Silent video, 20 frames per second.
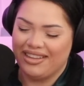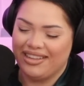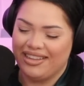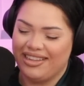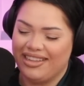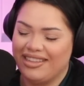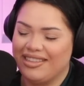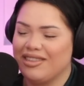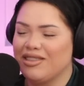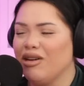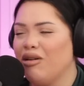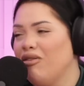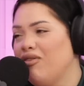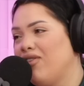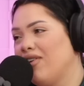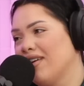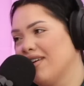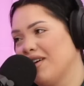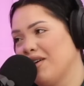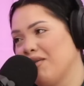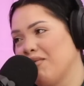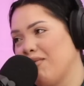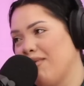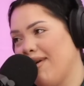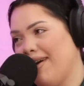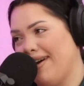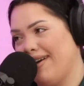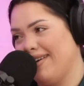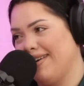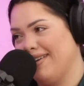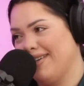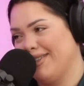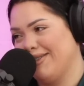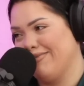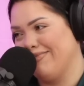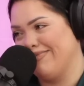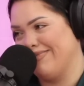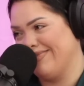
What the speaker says: and it's so fucking random.